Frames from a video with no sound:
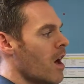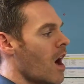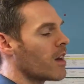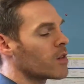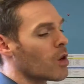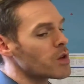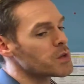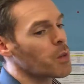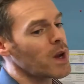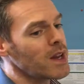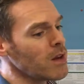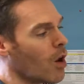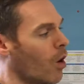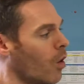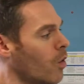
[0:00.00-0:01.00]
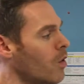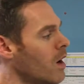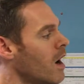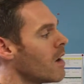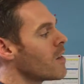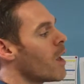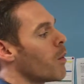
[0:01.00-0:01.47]
And of course we know
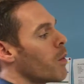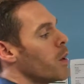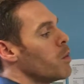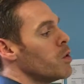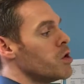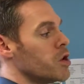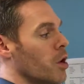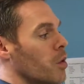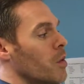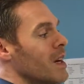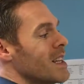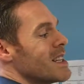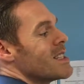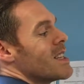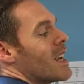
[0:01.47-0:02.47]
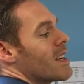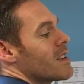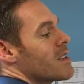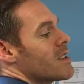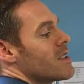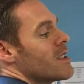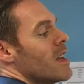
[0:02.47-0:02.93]
that we would do
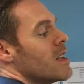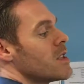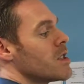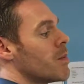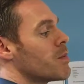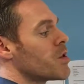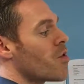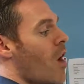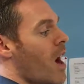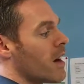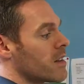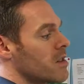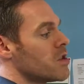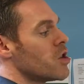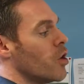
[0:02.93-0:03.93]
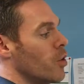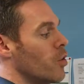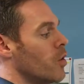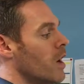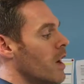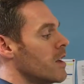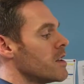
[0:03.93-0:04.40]
6 subtract
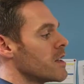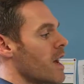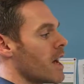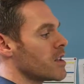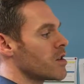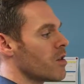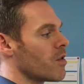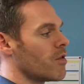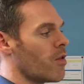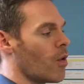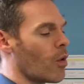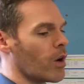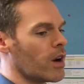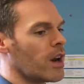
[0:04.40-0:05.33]
2 to get to the 4.